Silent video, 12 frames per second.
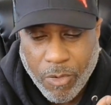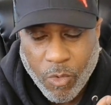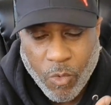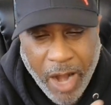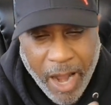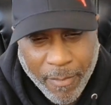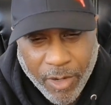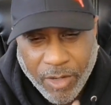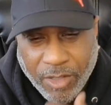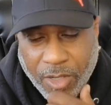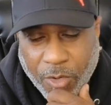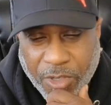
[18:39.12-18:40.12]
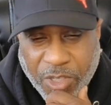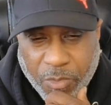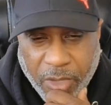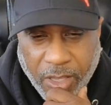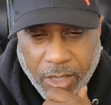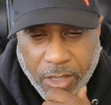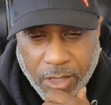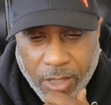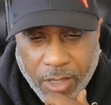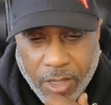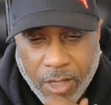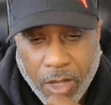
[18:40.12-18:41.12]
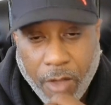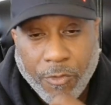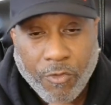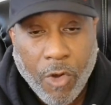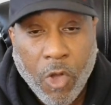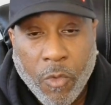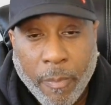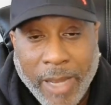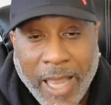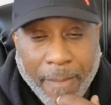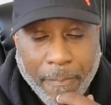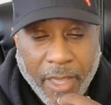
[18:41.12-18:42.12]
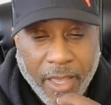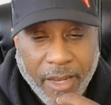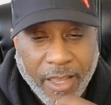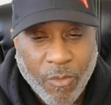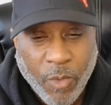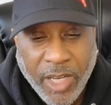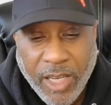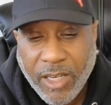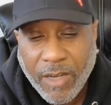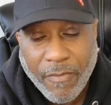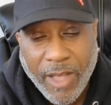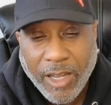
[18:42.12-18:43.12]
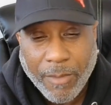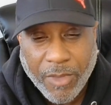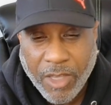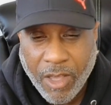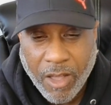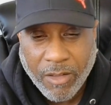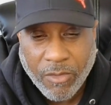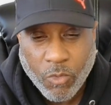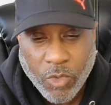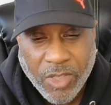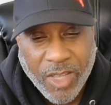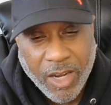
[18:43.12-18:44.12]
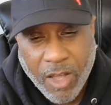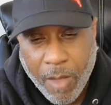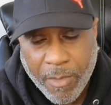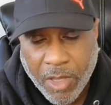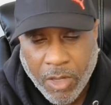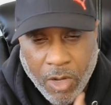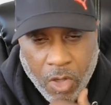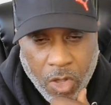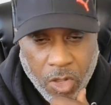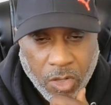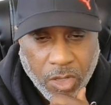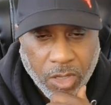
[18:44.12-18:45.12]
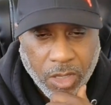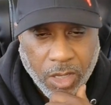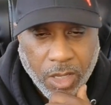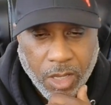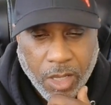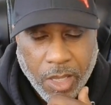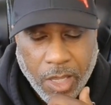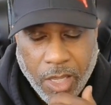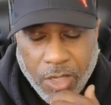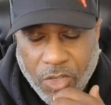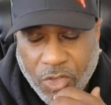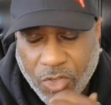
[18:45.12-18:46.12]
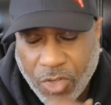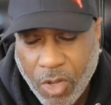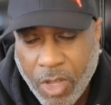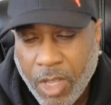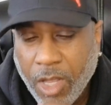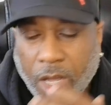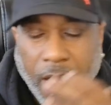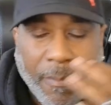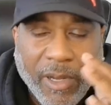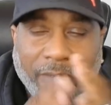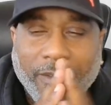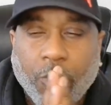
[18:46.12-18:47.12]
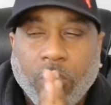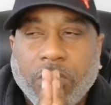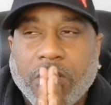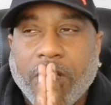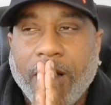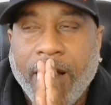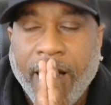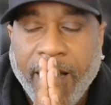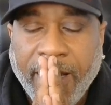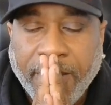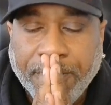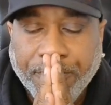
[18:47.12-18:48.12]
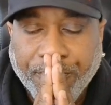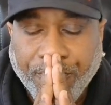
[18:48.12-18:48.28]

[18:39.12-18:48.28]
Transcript: parameter, so to speak, of strong black men. And we need to develop the young ones that are coming along. It's so, uh, I believe it was uh,